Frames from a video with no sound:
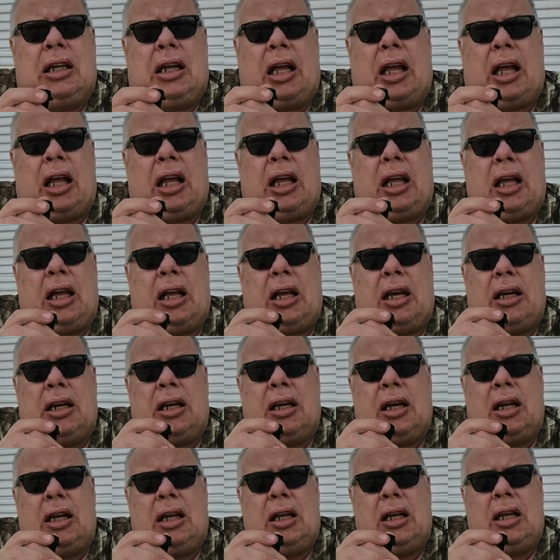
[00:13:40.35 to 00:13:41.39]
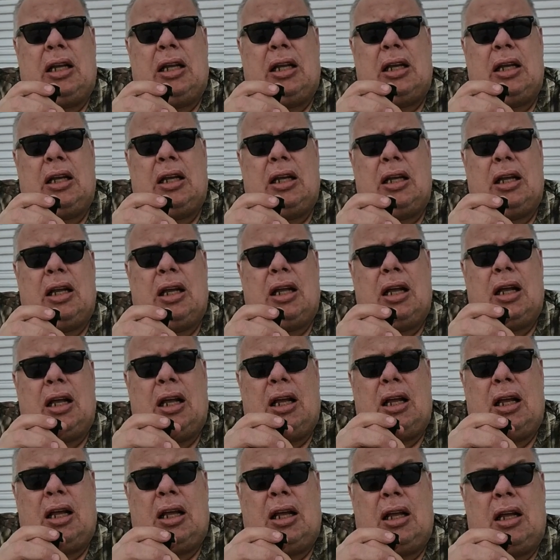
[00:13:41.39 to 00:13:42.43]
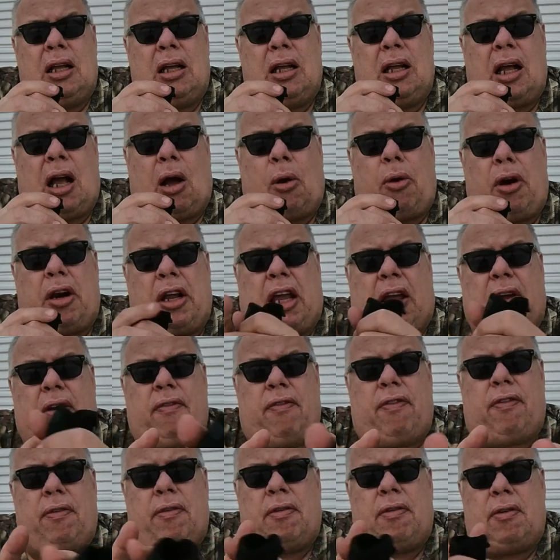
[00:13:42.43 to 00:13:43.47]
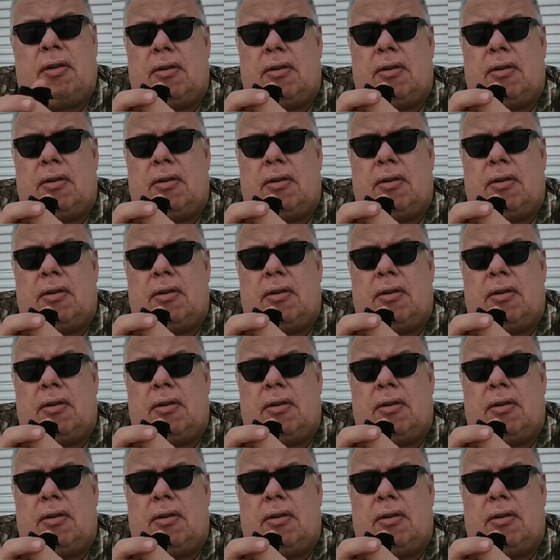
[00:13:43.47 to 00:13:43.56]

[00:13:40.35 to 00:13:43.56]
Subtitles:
and I want to give